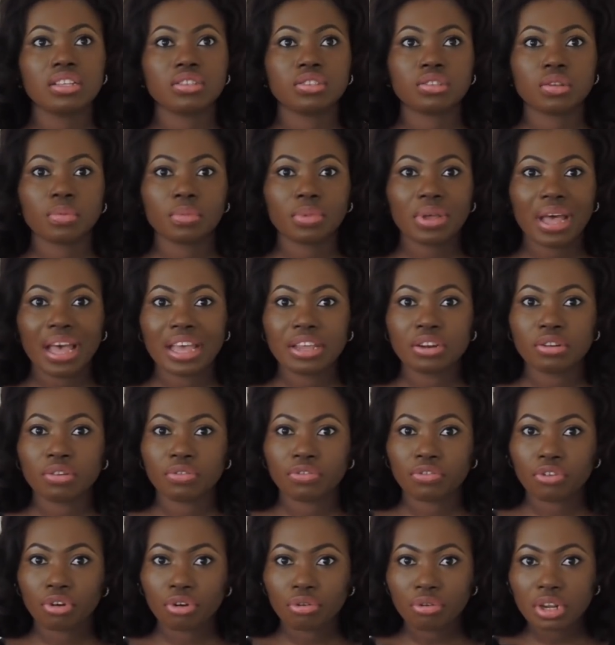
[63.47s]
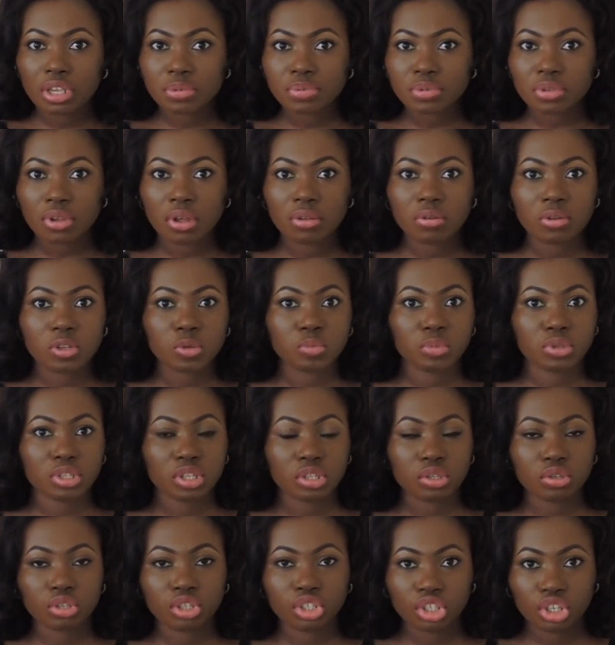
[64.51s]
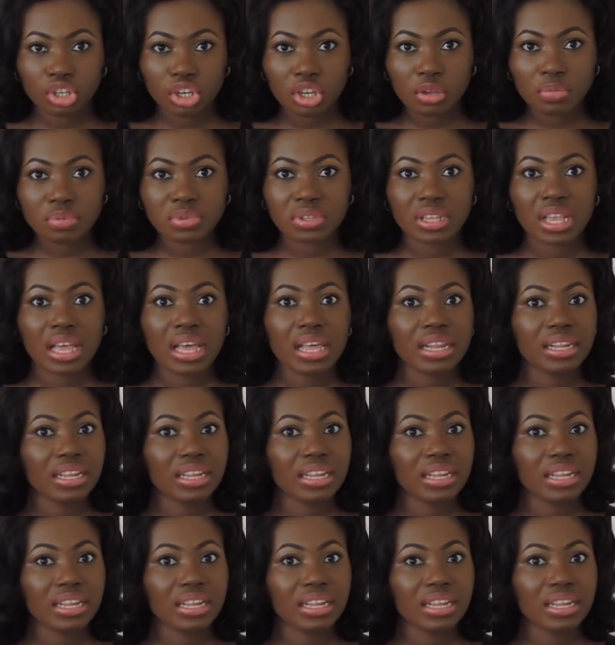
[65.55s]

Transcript: some kind of crisps all those potato chips